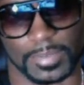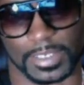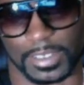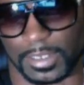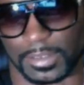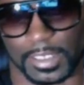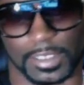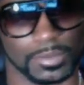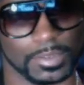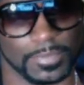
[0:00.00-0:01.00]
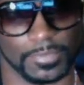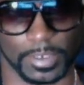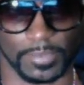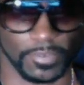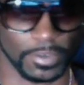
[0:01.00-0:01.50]
because they use it for
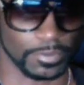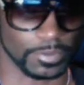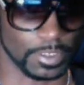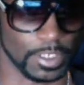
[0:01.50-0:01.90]
their phones and